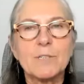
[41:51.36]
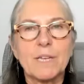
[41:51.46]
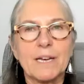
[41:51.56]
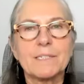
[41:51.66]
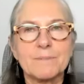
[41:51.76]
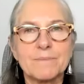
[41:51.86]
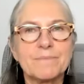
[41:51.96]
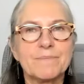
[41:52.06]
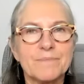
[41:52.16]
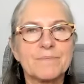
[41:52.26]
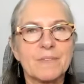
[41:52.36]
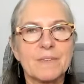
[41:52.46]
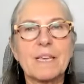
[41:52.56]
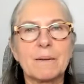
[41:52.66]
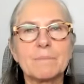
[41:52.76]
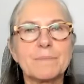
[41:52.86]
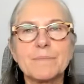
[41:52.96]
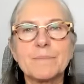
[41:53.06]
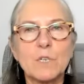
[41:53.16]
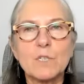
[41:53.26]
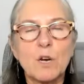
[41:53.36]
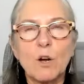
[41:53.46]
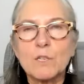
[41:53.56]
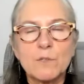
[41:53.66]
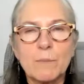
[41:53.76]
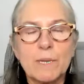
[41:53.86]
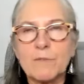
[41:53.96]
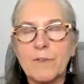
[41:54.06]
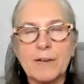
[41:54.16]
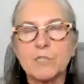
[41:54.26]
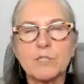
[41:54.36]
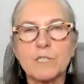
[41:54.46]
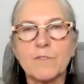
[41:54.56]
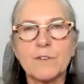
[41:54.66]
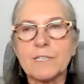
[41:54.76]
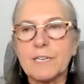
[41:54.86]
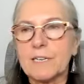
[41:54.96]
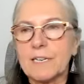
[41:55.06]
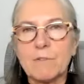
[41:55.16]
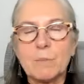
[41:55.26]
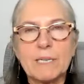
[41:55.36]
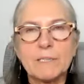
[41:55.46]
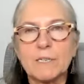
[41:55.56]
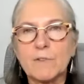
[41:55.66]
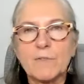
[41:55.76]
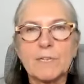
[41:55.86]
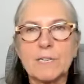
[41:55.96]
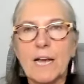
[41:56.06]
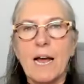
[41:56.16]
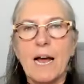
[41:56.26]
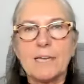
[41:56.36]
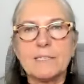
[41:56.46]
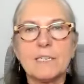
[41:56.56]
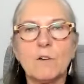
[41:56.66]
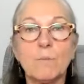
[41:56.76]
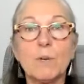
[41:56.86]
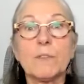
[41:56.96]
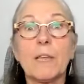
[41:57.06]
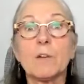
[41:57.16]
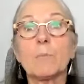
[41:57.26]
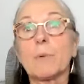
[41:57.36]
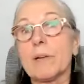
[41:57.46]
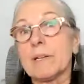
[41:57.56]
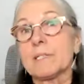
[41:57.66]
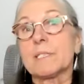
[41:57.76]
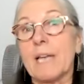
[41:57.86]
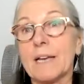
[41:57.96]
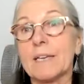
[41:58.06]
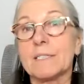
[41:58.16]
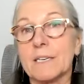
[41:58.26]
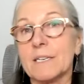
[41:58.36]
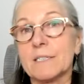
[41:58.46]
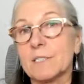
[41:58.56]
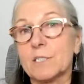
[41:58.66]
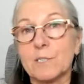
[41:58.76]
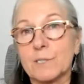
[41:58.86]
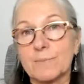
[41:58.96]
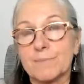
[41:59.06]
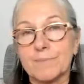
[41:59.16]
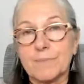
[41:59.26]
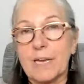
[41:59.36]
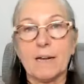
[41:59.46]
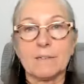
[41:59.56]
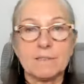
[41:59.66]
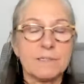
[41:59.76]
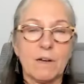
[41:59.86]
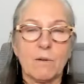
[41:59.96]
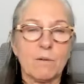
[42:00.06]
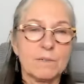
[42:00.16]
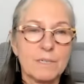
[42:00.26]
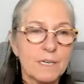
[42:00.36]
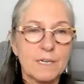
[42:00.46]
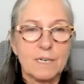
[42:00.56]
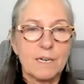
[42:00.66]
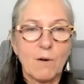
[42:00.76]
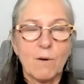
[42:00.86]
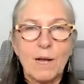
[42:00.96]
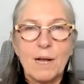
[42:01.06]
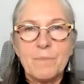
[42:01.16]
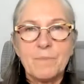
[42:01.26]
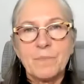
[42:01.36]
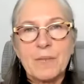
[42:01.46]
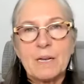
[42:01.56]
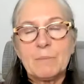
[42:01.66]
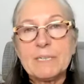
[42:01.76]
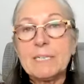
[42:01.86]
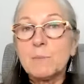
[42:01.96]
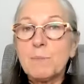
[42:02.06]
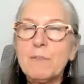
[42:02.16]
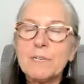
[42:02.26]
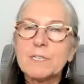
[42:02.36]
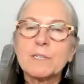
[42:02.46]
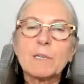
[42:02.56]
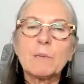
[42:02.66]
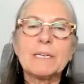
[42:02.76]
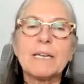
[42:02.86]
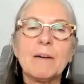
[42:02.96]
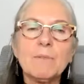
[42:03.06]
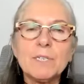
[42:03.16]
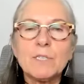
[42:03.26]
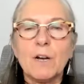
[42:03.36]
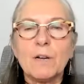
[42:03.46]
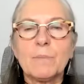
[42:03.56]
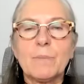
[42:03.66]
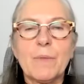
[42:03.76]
to that. Yeah. Because they're also manufactured differently and everybody has a different idea of what their brand size is. Just, yeah, no. But let's pivot a little bit. I want to talk